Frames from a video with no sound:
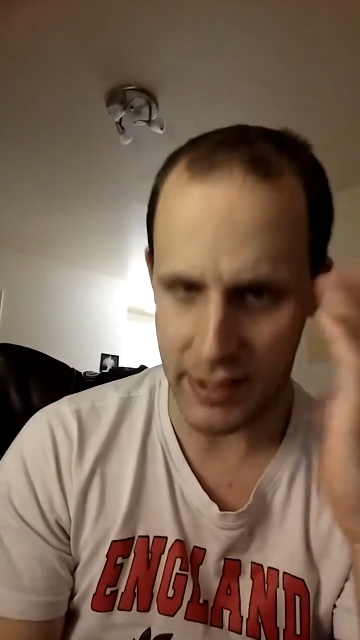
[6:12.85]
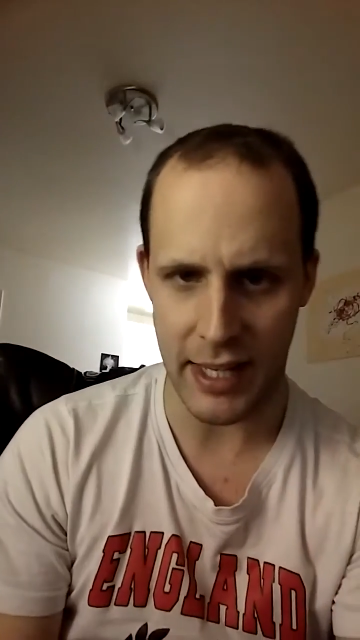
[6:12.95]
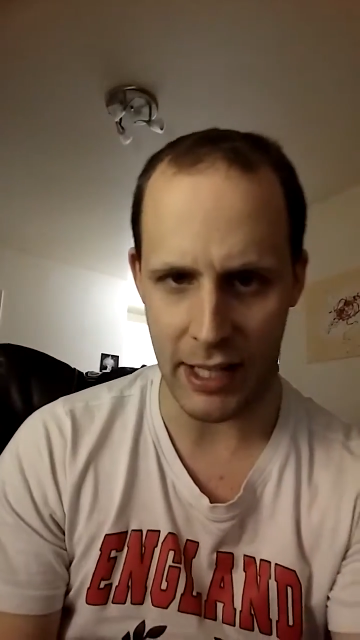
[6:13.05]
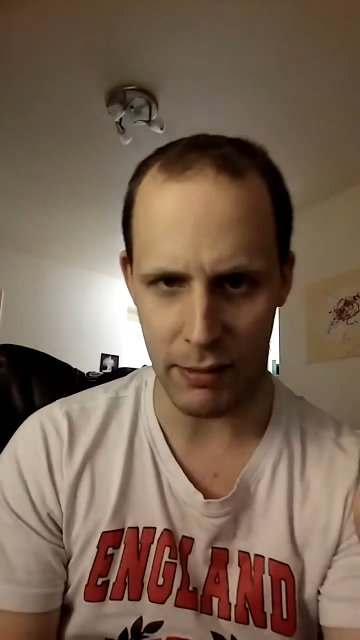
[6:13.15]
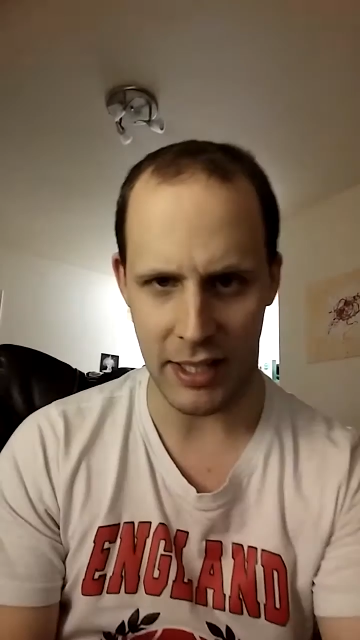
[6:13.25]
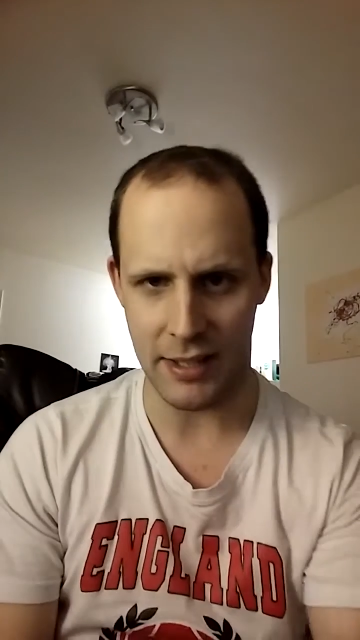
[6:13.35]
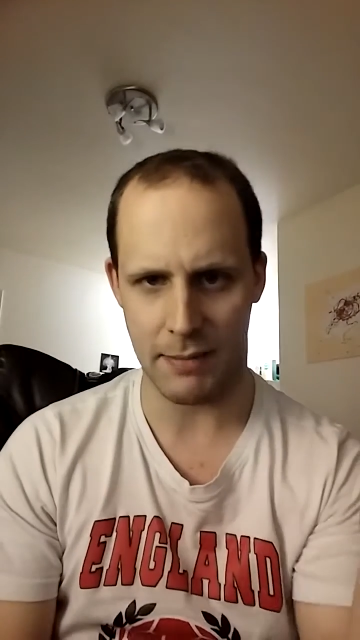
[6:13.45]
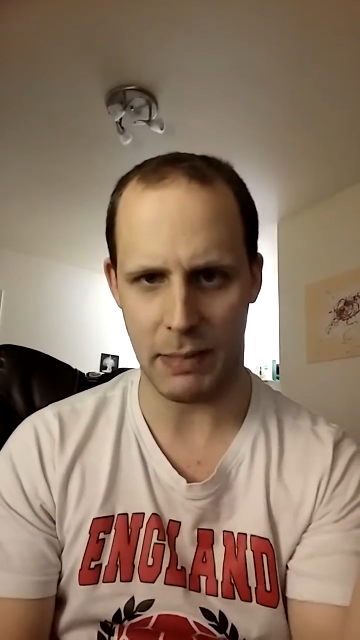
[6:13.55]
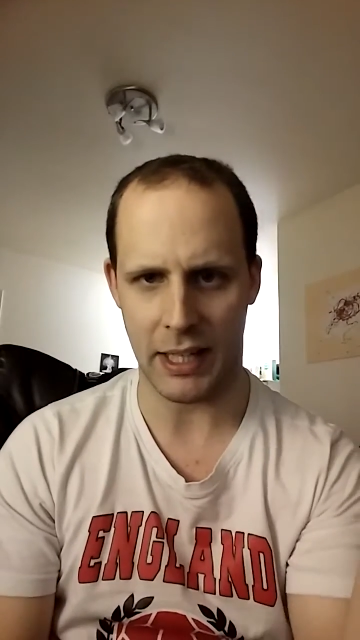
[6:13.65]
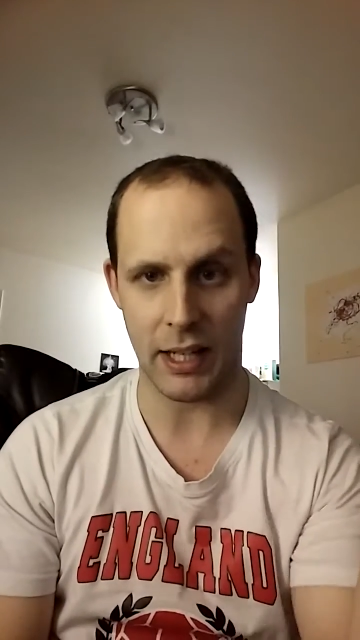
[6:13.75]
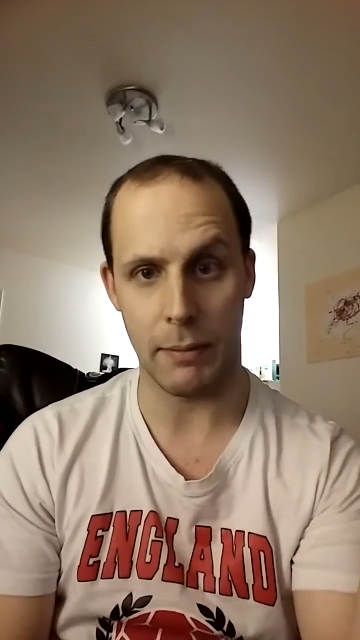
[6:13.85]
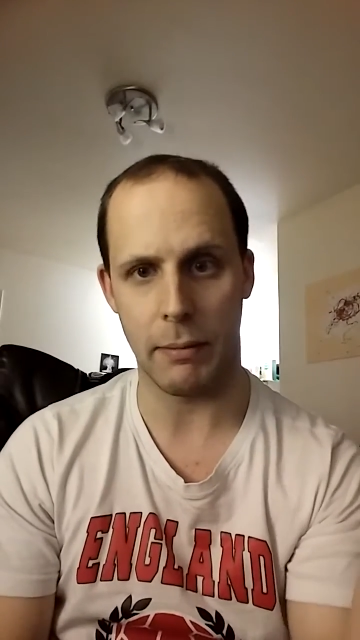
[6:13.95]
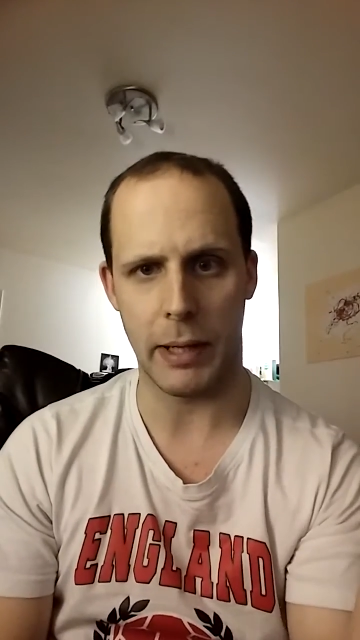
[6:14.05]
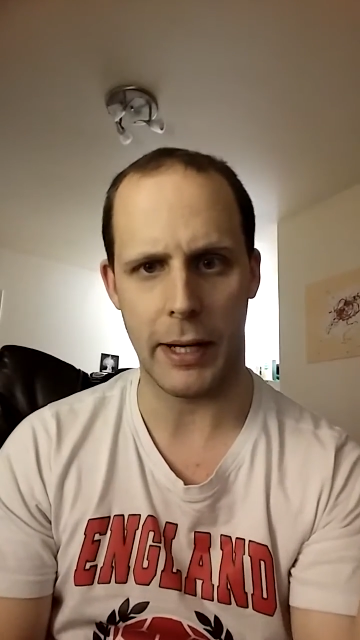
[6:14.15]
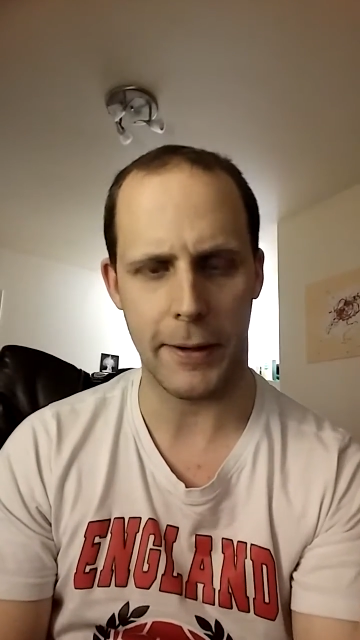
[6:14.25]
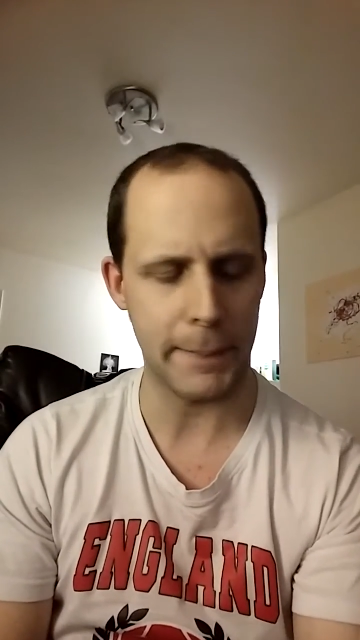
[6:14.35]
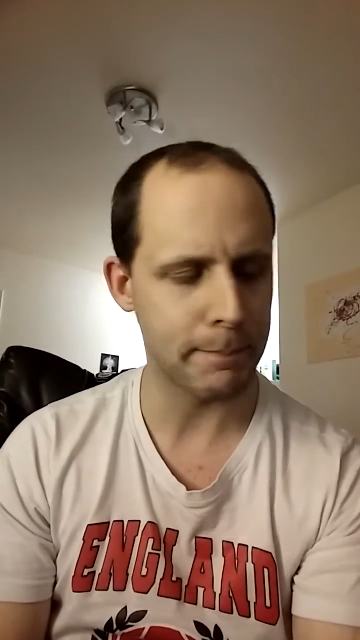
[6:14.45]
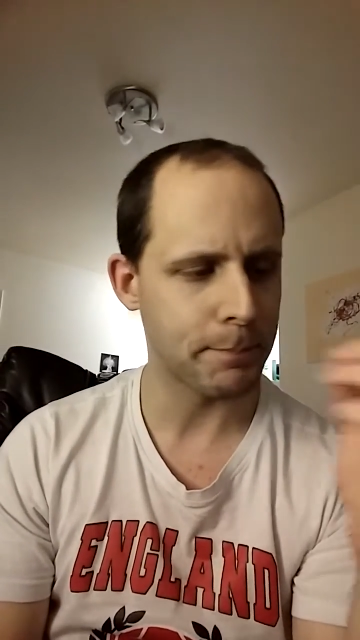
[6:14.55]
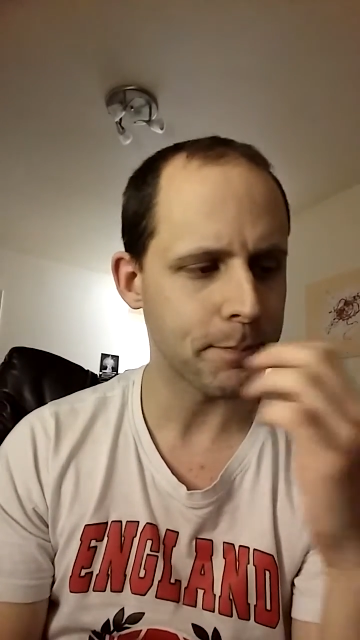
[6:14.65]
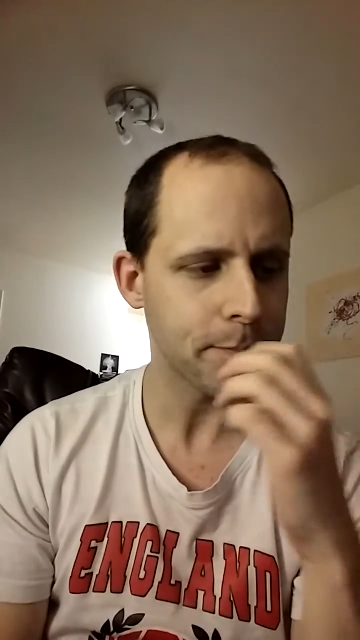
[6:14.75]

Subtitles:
thing when he's picking up a bodhran.